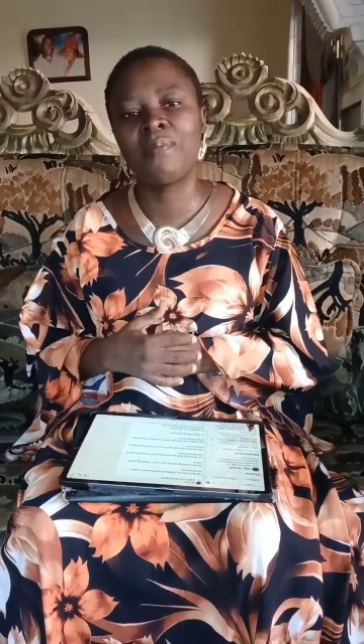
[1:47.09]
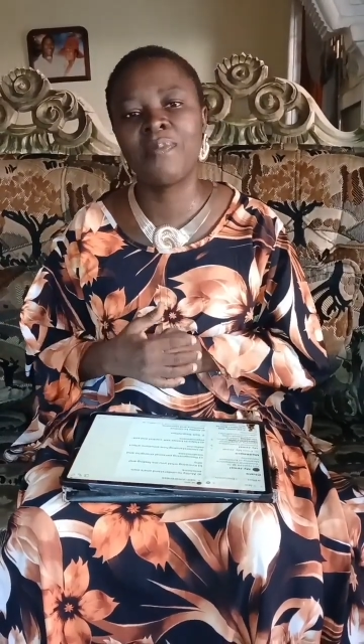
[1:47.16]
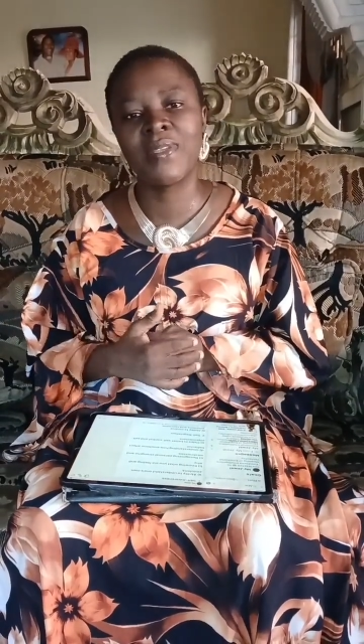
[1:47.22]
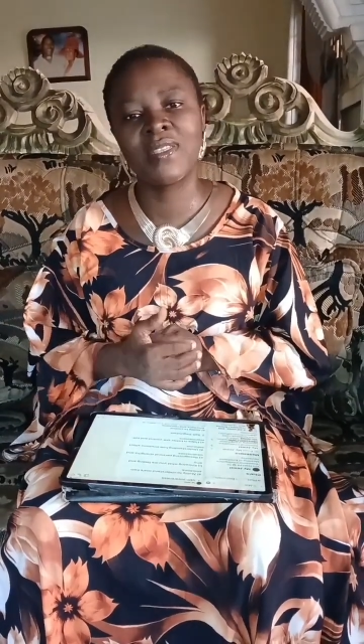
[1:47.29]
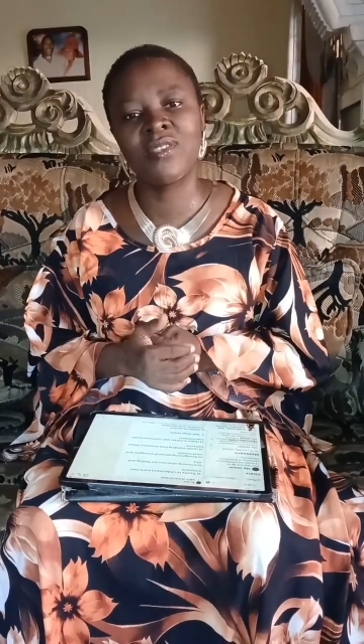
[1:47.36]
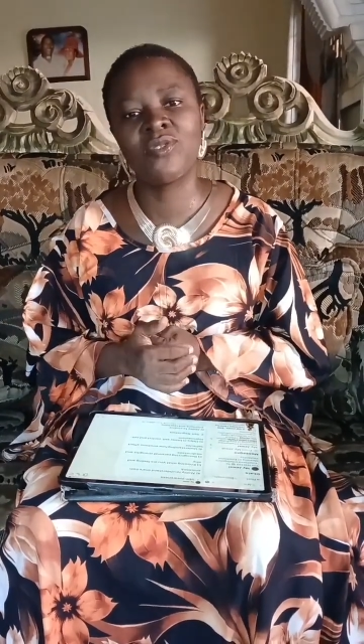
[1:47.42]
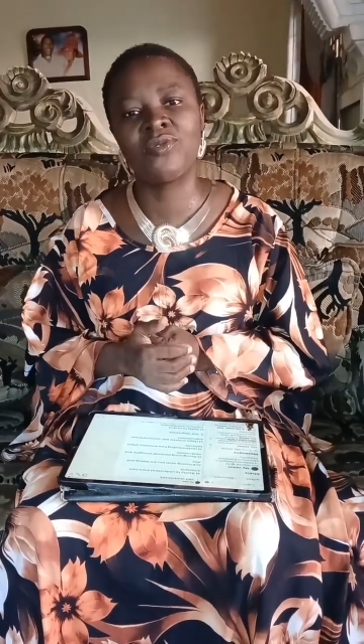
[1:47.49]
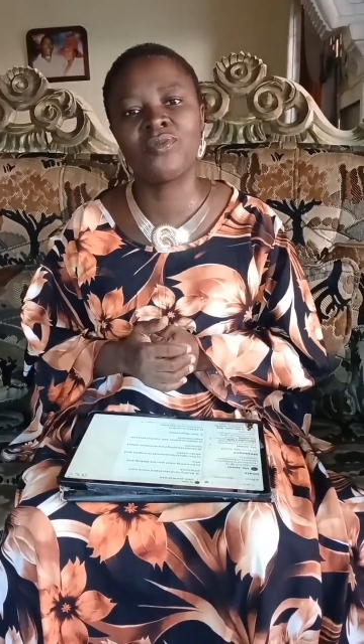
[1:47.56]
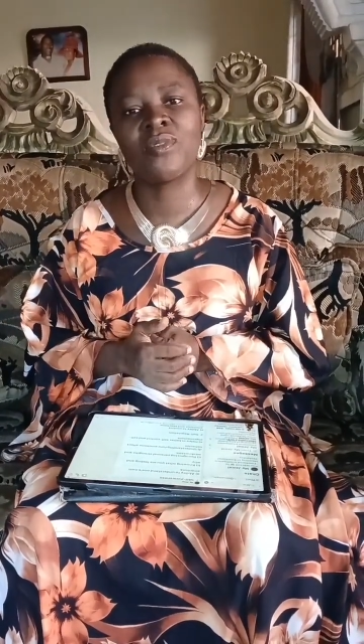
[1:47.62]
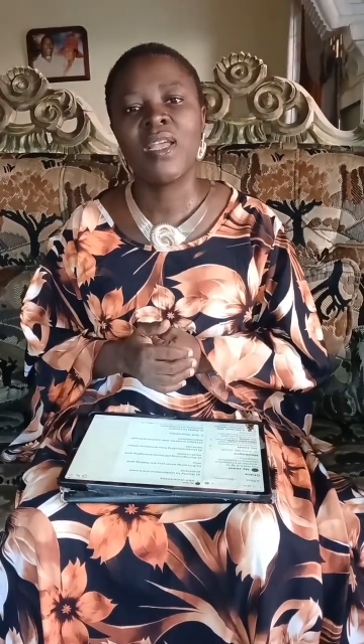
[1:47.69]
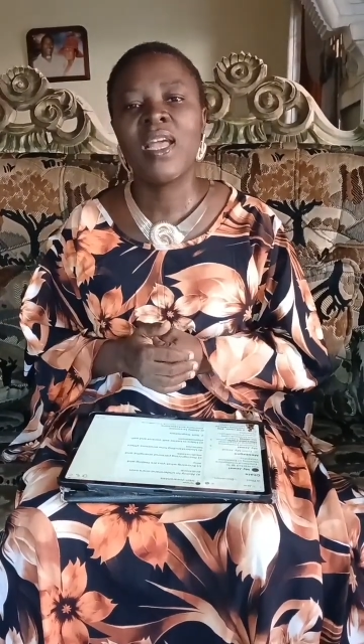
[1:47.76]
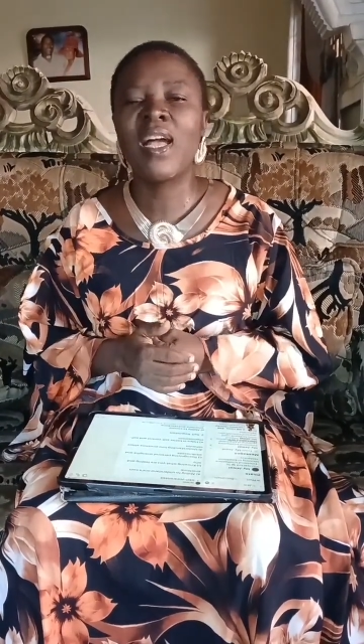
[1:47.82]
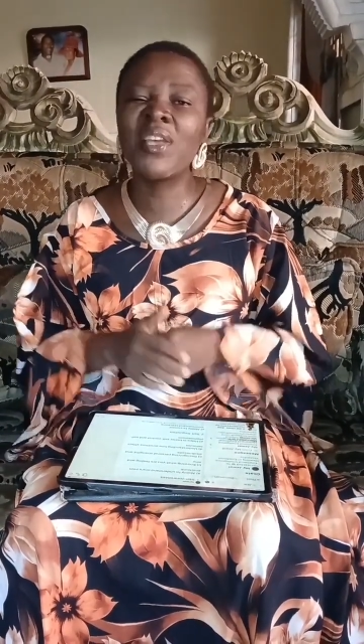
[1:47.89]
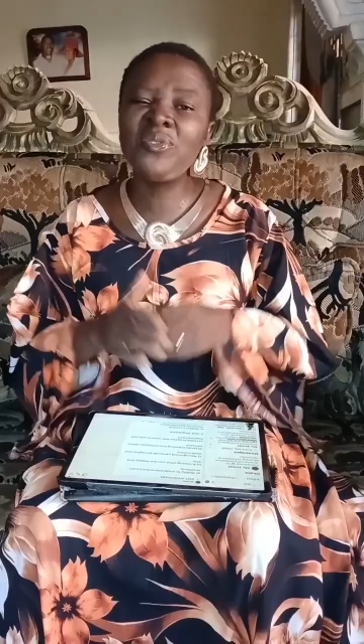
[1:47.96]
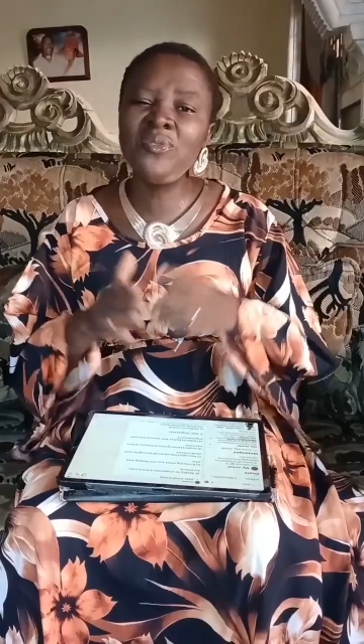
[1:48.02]
passing through.
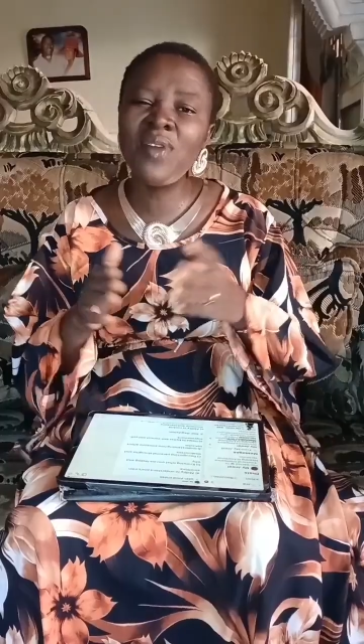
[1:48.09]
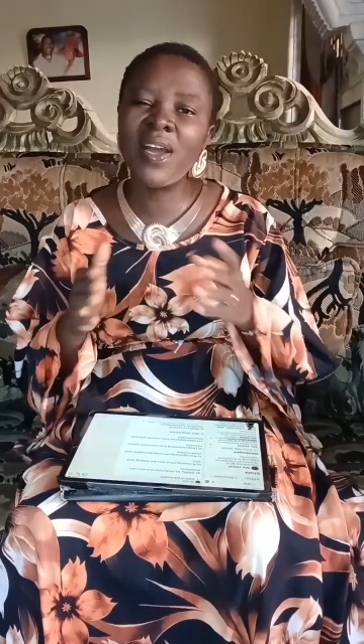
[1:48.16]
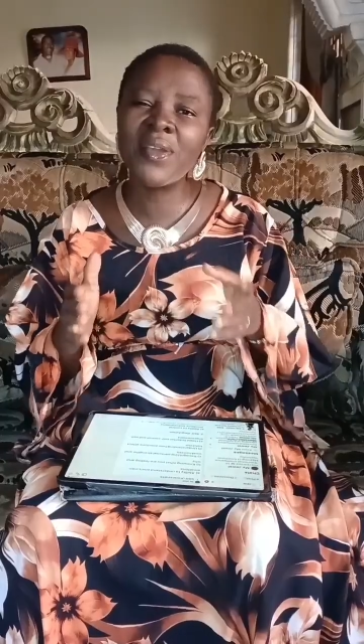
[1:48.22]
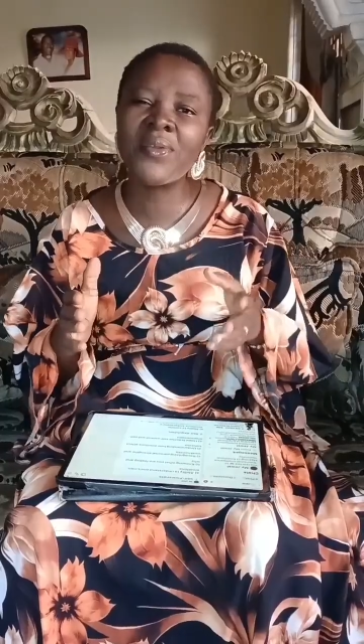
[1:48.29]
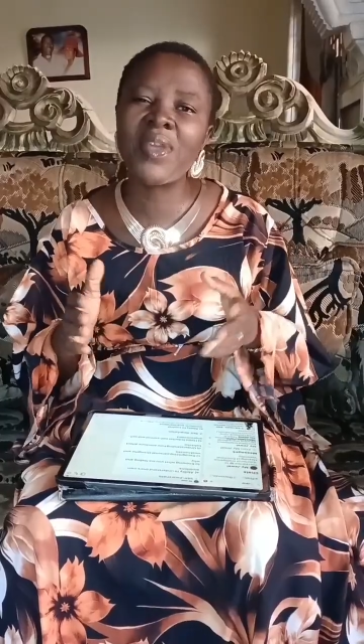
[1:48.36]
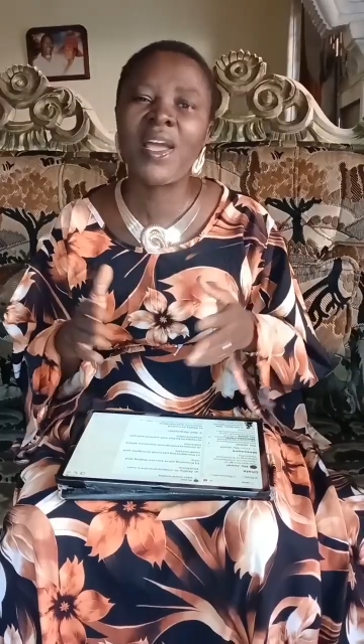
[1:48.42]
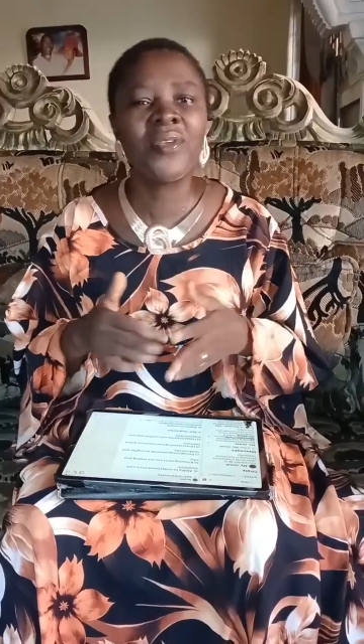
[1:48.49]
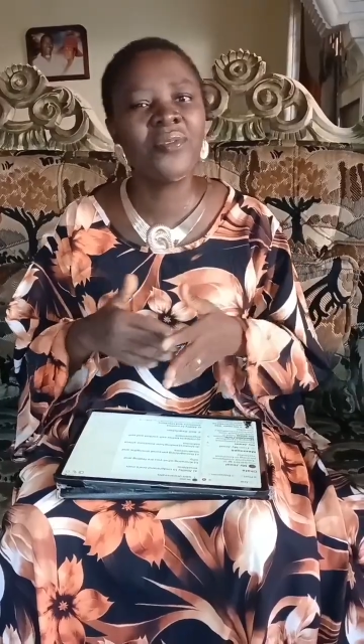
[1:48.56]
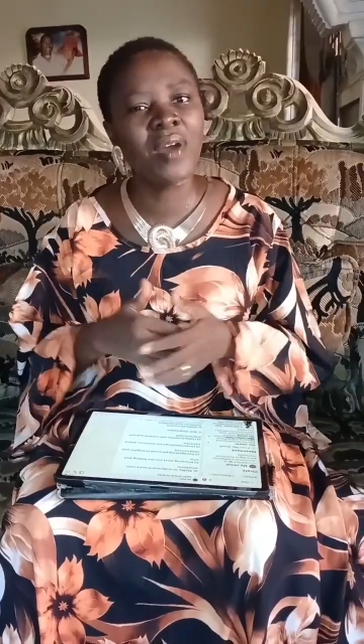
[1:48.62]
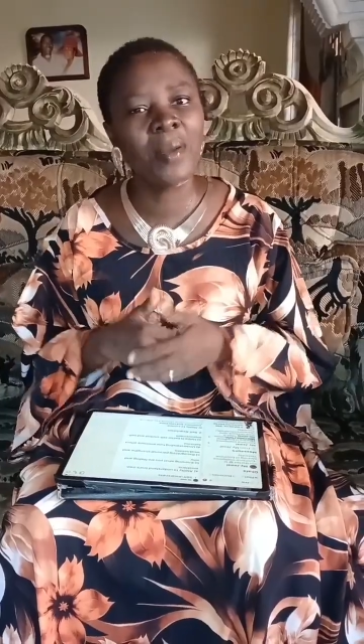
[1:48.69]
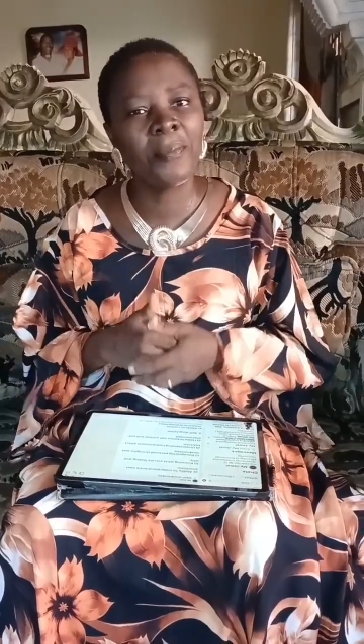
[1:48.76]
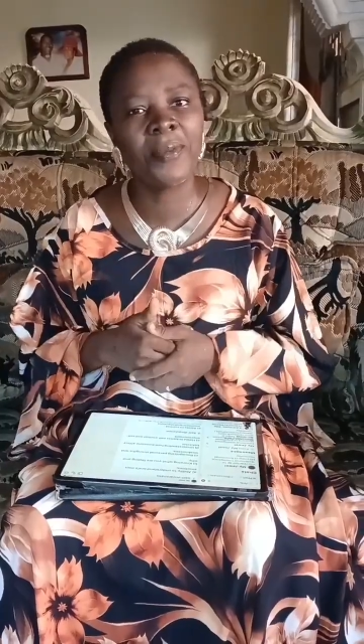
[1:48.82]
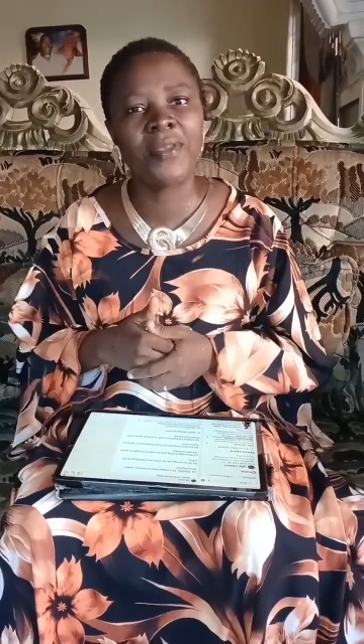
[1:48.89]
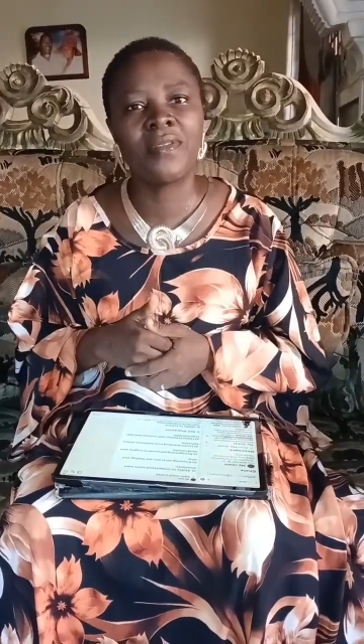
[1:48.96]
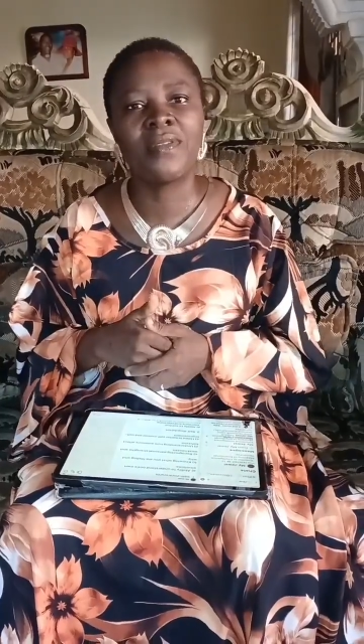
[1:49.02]
Are you angry? Are you happy?